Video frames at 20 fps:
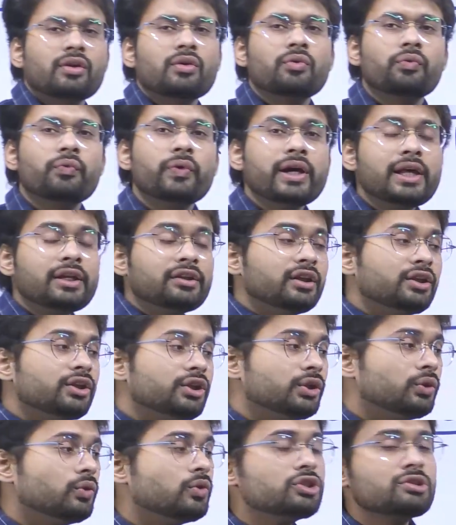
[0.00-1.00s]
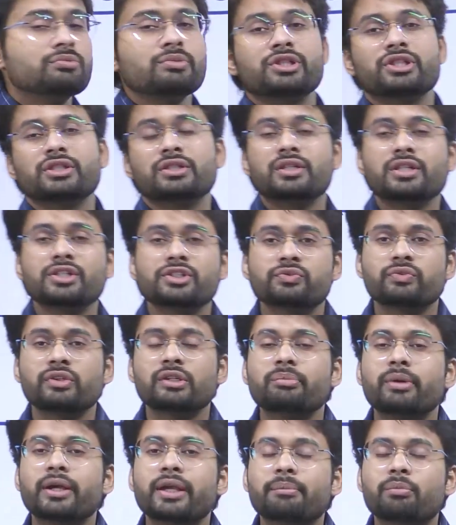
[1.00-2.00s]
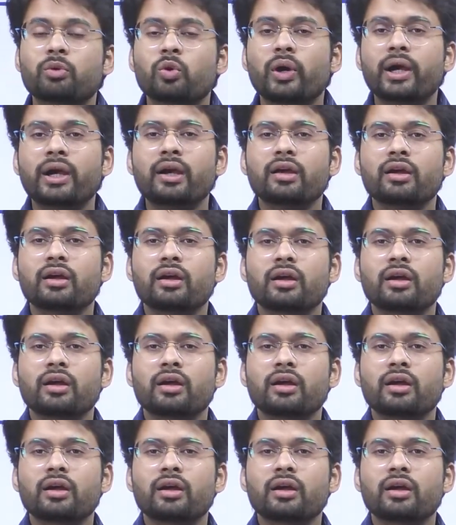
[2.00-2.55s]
where the huge machineries will be deployed,